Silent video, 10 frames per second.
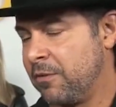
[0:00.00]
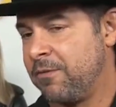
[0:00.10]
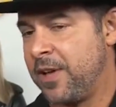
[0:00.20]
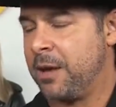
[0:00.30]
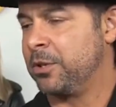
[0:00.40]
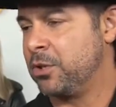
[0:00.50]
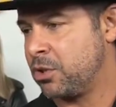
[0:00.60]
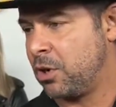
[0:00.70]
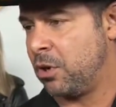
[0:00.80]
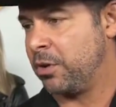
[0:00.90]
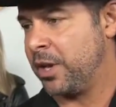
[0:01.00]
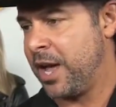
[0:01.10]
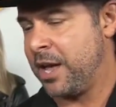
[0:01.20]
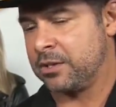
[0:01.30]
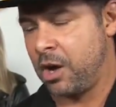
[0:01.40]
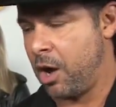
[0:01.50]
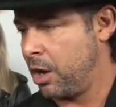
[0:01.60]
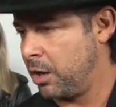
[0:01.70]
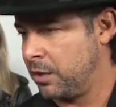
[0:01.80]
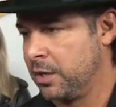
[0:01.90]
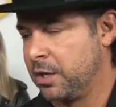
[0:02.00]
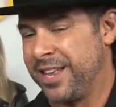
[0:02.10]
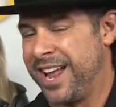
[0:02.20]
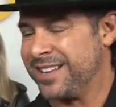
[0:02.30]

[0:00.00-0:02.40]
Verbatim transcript: A family show that has heart, that